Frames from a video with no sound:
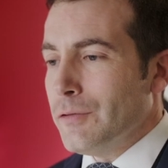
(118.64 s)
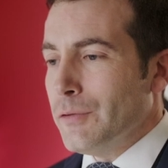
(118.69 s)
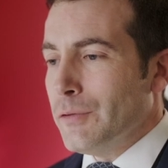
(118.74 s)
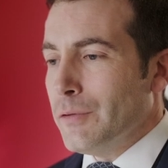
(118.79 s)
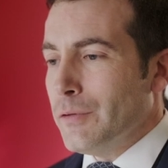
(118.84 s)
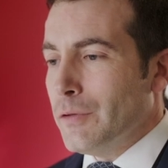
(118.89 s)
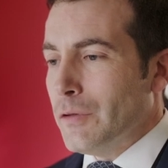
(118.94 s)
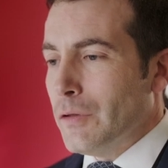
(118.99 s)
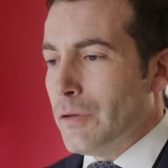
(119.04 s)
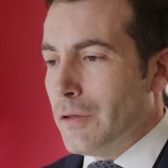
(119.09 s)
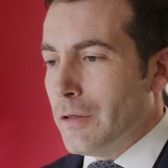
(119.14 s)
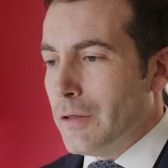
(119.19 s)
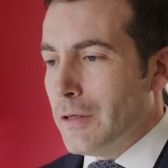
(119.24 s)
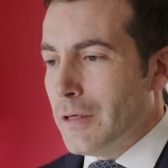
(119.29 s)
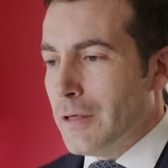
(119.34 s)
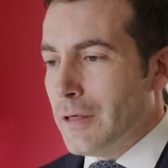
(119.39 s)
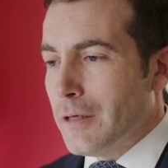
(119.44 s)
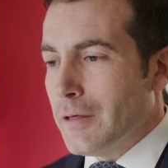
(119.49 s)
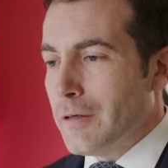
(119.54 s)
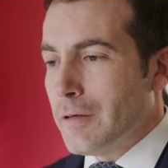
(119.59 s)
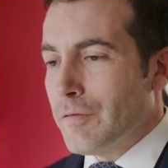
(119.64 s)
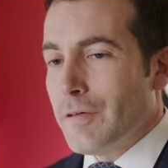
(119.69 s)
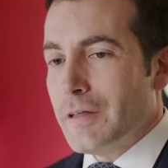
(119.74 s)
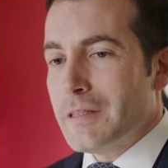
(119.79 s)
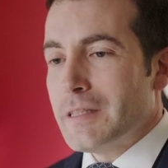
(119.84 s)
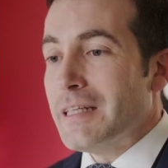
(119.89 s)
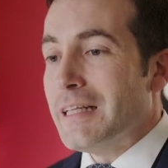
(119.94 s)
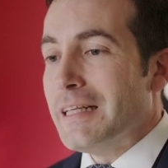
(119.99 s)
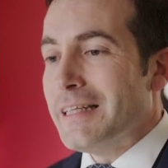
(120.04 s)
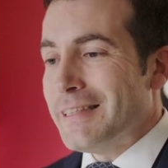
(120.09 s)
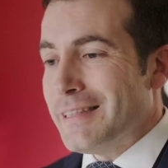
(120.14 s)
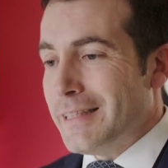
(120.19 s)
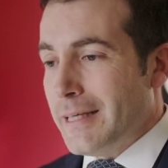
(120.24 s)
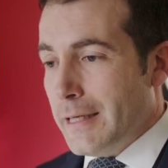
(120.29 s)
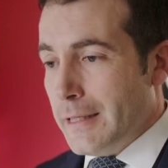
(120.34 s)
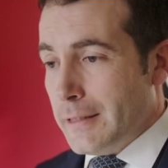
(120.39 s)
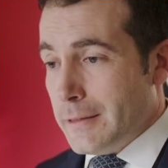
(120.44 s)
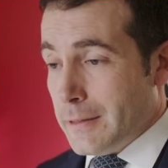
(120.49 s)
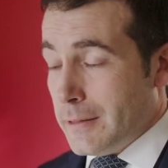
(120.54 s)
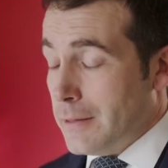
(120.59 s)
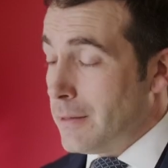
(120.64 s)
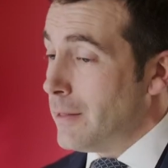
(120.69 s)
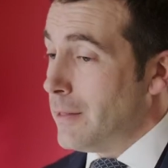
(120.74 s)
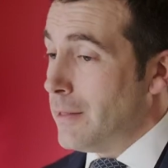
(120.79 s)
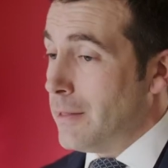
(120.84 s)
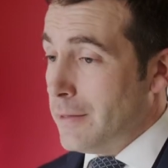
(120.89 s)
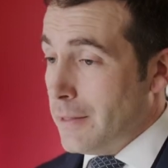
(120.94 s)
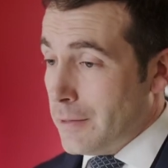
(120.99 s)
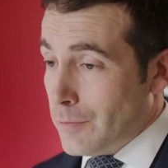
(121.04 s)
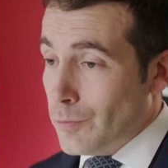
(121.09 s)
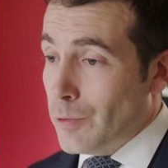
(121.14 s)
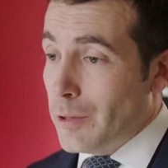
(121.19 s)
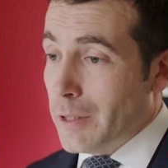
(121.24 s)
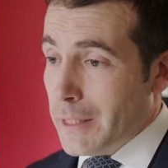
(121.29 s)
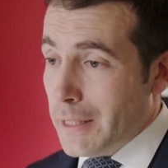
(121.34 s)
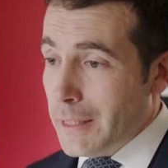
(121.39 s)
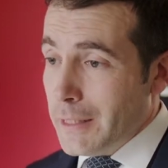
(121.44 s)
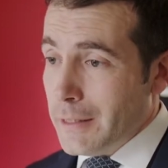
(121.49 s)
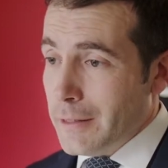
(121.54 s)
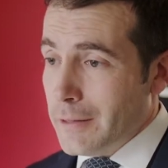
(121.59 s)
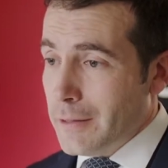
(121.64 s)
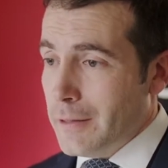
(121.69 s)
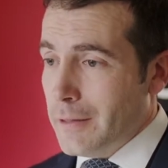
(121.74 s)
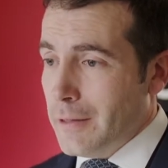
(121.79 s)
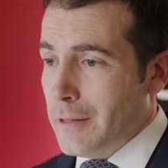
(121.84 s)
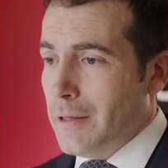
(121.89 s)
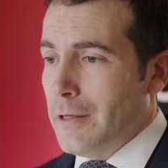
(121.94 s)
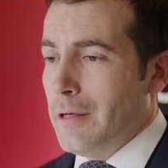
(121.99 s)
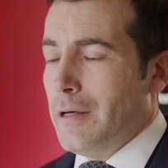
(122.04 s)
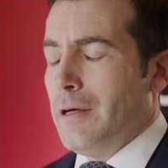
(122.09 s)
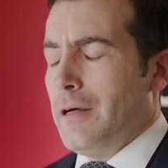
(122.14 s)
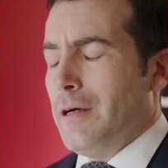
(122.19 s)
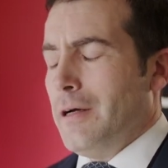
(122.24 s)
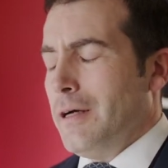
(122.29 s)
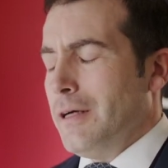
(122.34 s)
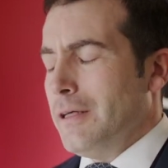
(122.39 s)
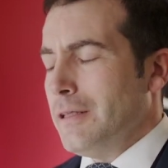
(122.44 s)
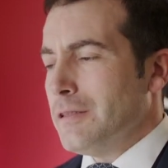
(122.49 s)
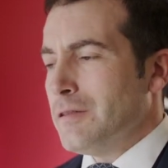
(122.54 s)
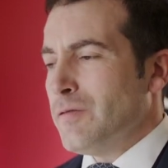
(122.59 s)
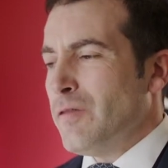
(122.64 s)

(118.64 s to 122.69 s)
to facilitate networking. And it's